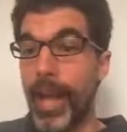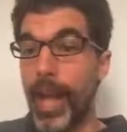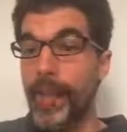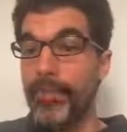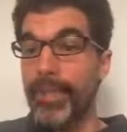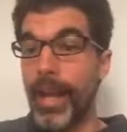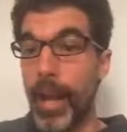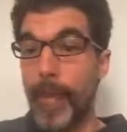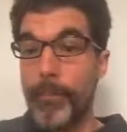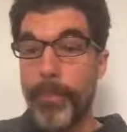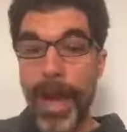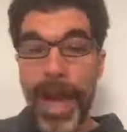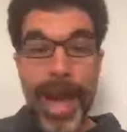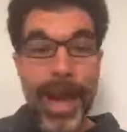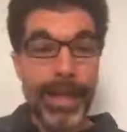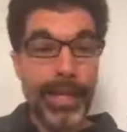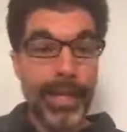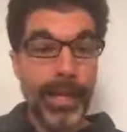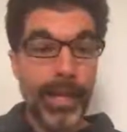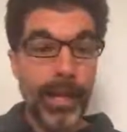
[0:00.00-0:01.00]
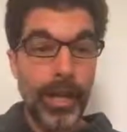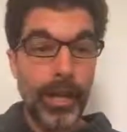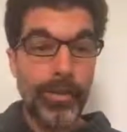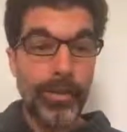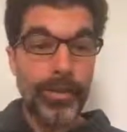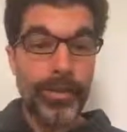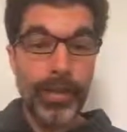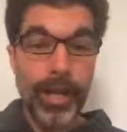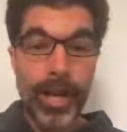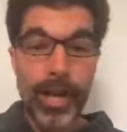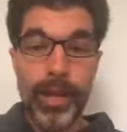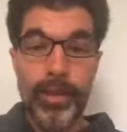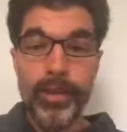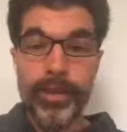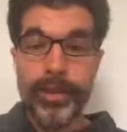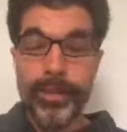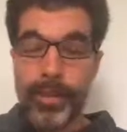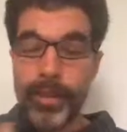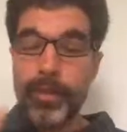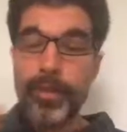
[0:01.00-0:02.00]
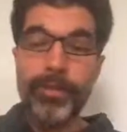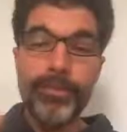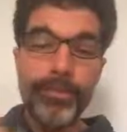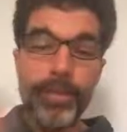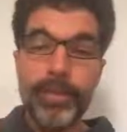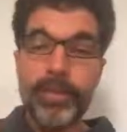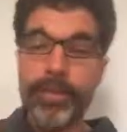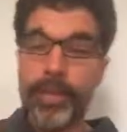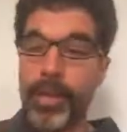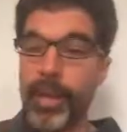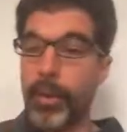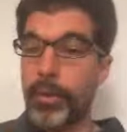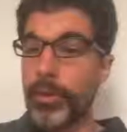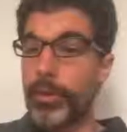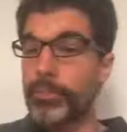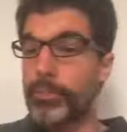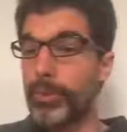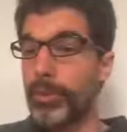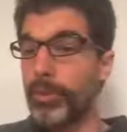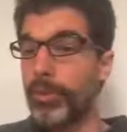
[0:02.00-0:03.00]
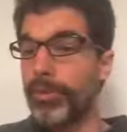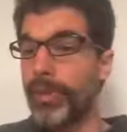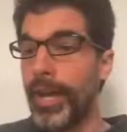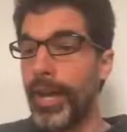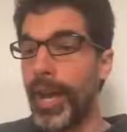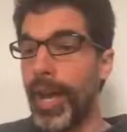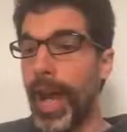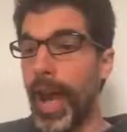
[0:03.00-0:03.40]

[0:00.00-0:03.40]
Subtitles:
I've got padding on the sides. And so that's the first thing I would improve.